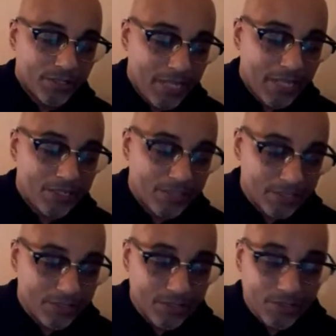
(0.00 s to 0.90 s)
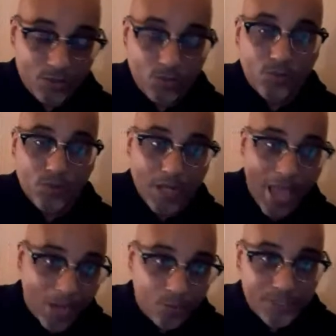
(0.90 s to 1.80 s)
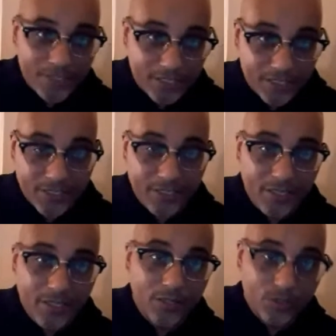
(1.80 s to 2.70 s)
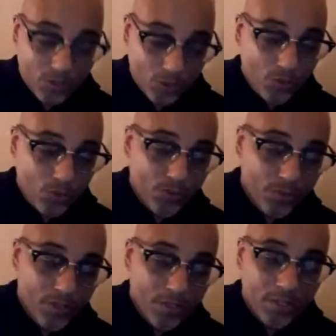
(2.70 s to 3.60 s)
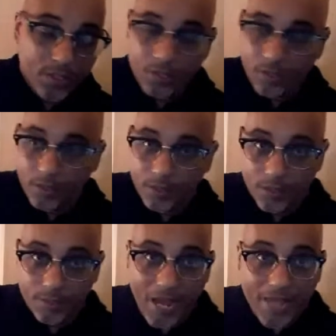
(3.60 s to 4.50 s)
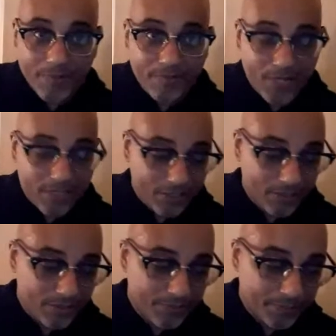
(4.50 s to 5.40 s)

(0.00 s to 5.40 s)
Okay, this new acquisition to pipe investors.